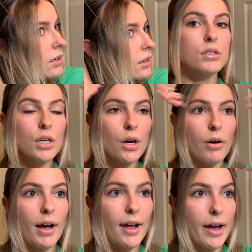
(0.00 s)
So
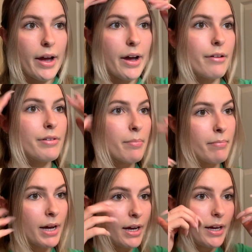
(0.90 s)
I have
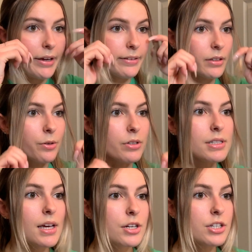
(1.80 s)
my little
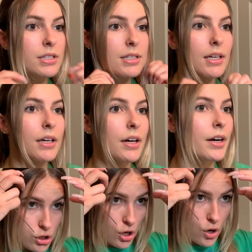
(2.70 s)
sections
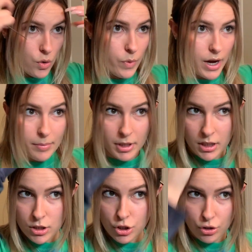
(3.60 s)
here. So what I'm
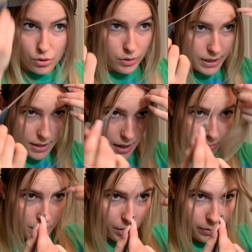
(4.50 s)
gonna do is
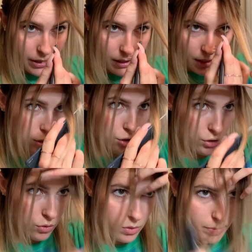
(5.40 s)
I'm going
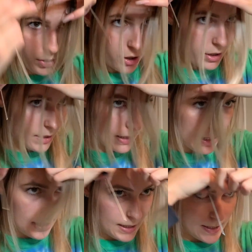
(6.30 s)
to part
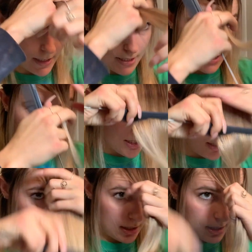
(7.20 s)
this
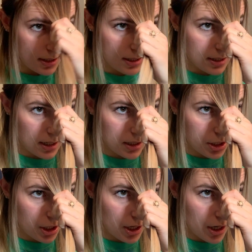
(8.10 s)
in the
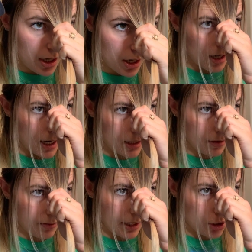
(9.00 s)
center, kind
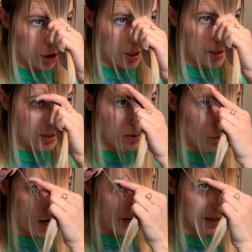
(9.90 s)
of like just as
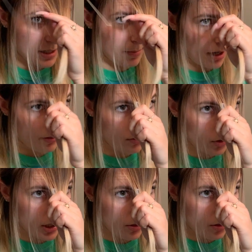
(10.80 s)
wide as my
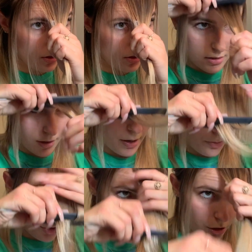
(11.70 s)
foil. So I will
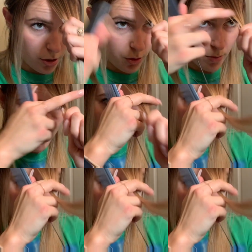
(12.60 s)
show you my